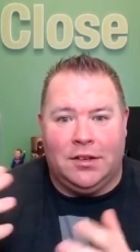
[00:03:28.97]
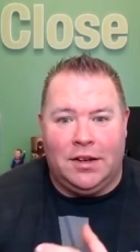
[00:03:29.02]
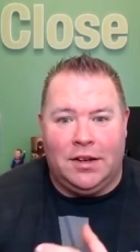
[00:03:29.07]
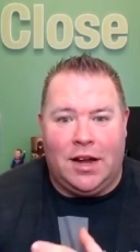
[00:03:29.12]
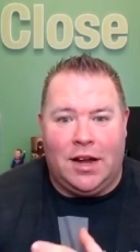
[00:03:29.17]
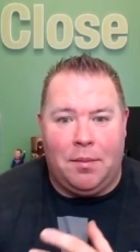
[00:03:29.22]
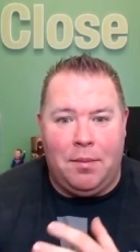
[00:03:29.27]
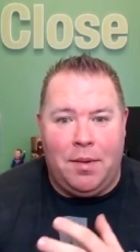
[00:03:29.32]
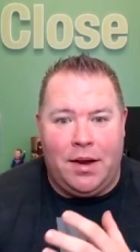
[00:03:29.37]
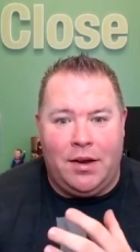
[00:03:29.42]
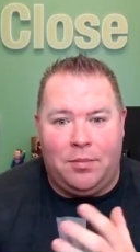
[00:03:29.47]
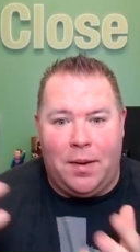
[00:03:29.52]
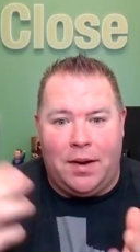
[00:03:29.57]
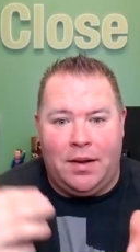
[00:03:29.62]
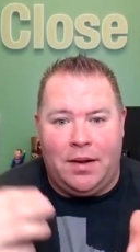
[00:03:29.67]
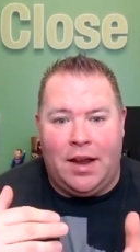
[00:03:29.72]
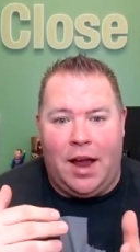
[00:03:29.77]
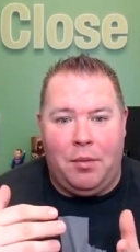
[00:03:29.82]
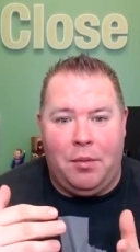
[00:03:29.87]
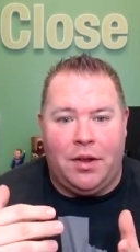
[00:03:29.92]
they come and
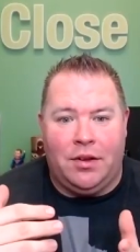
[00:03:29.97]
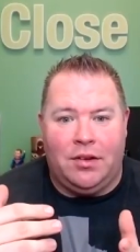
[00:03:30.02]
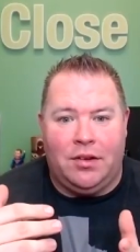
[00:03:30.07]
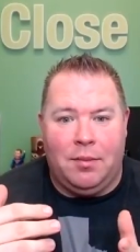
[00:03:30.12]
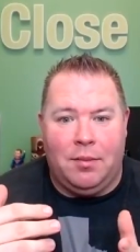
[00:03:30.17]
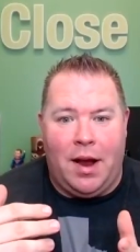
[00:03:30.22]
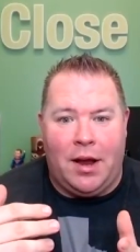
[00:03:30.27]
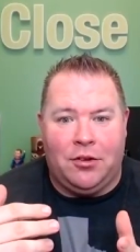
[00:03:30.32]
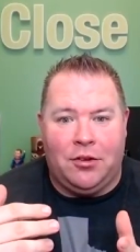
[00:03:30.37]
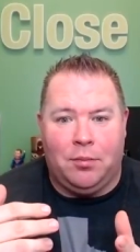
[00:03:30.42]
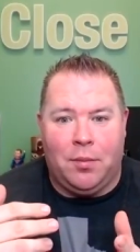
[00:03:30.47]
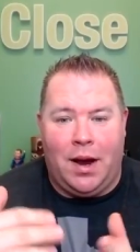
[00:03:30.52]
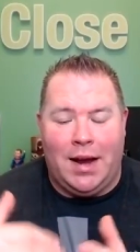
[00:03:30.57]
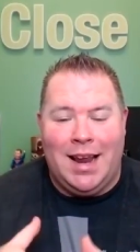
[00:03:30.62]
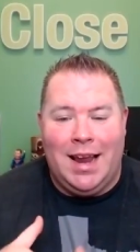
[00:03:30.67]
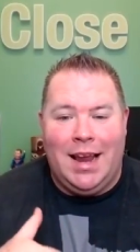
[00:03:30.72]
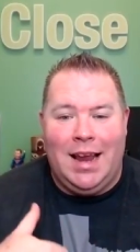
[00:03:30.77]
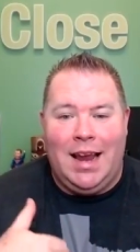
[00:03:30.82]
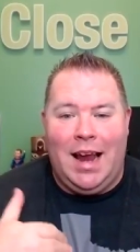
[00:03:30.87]
spend time with us at the mastermind,